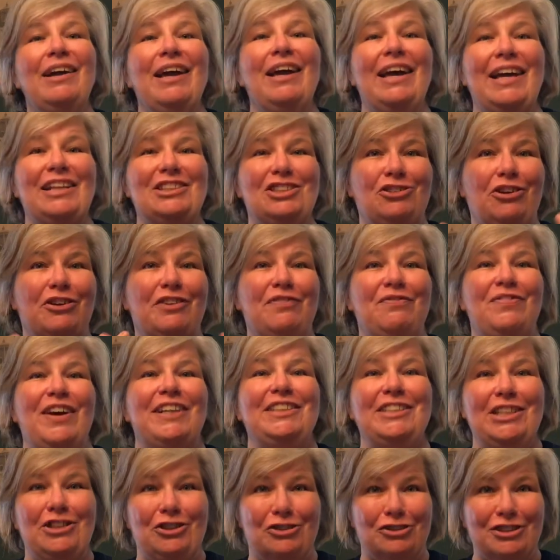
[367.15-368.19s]
and start
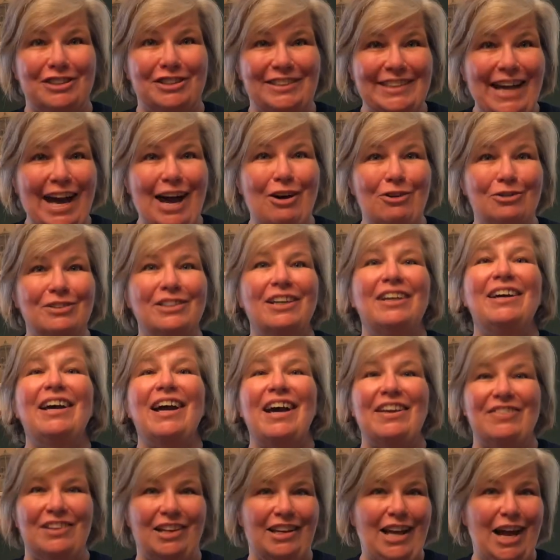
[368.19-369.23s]
affecting your sound
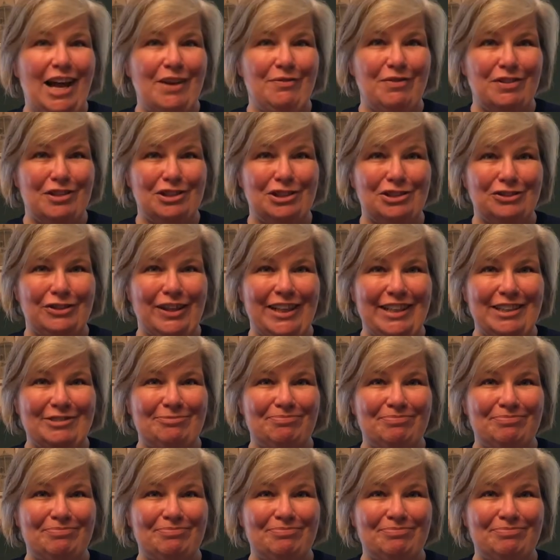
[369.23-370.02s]
and the life of the string.